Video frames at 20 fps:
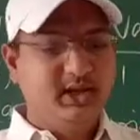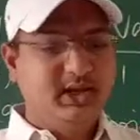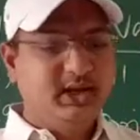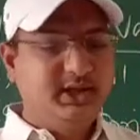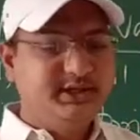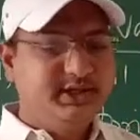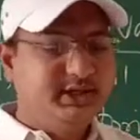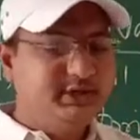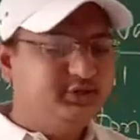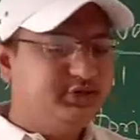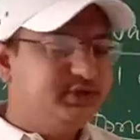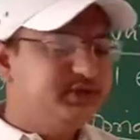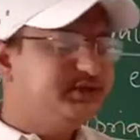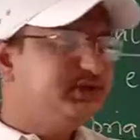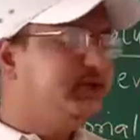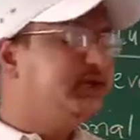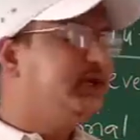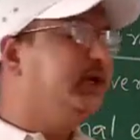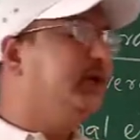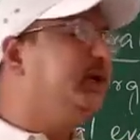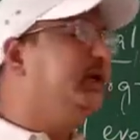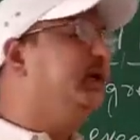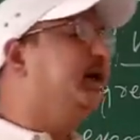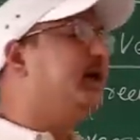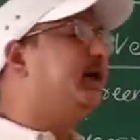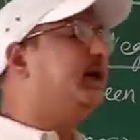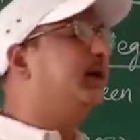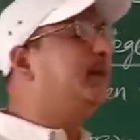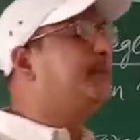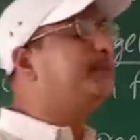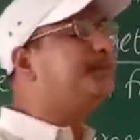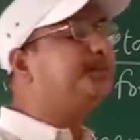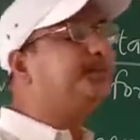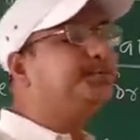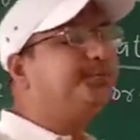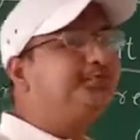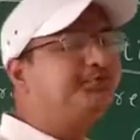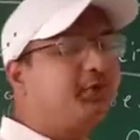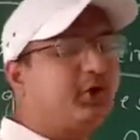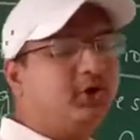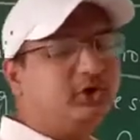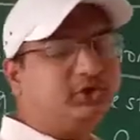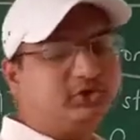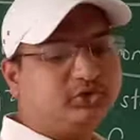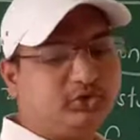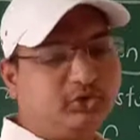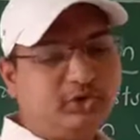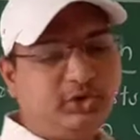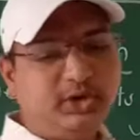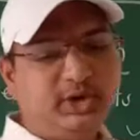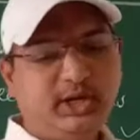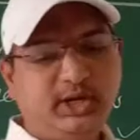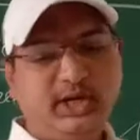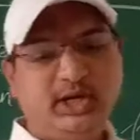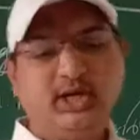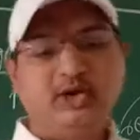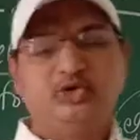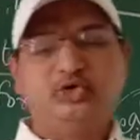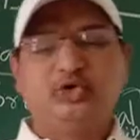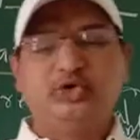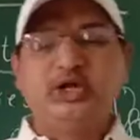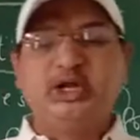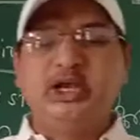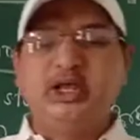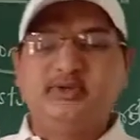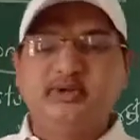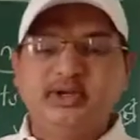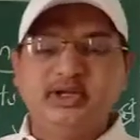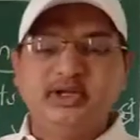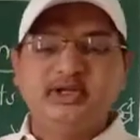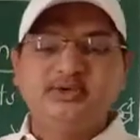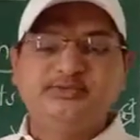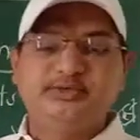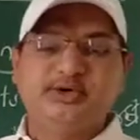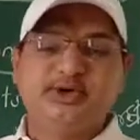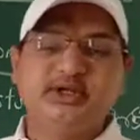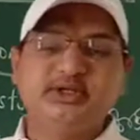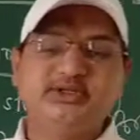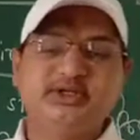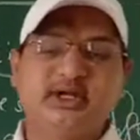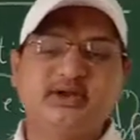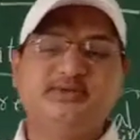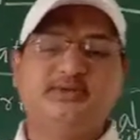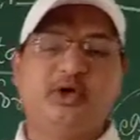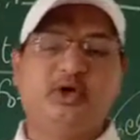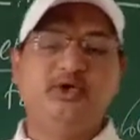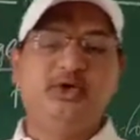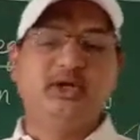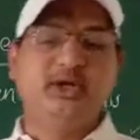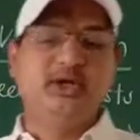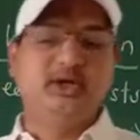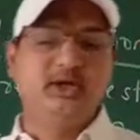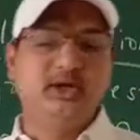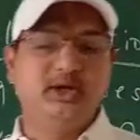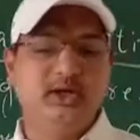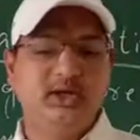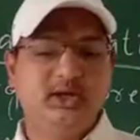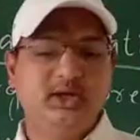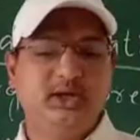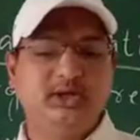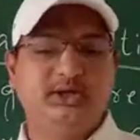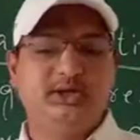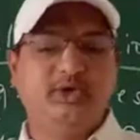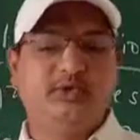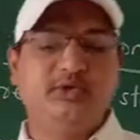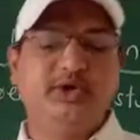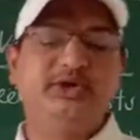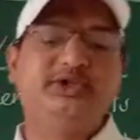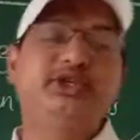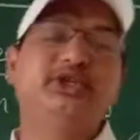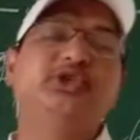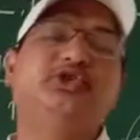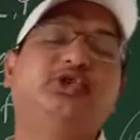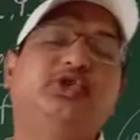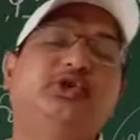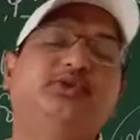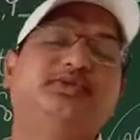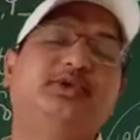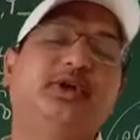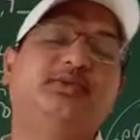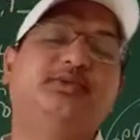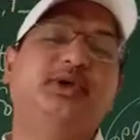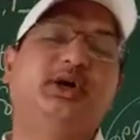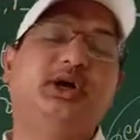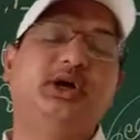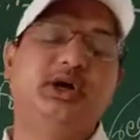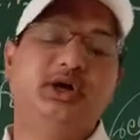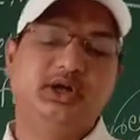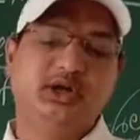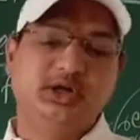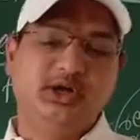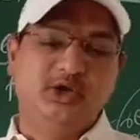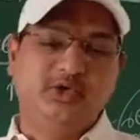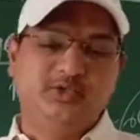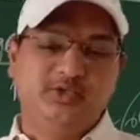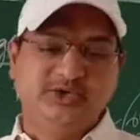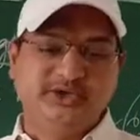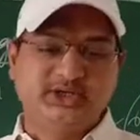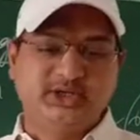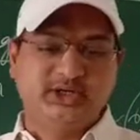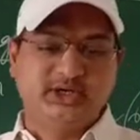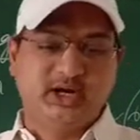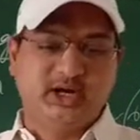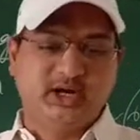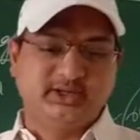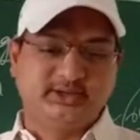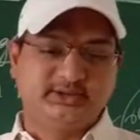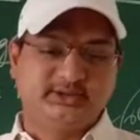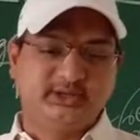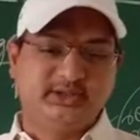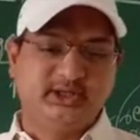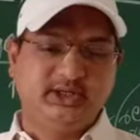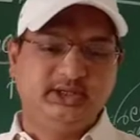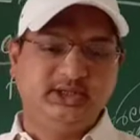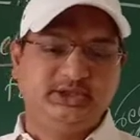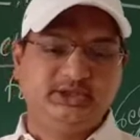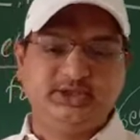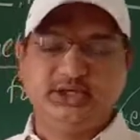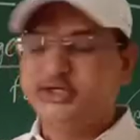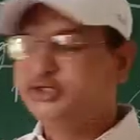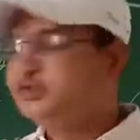Then students, in India also equatorial evergreen forests are found in the western slopes of the Western Ghats in the states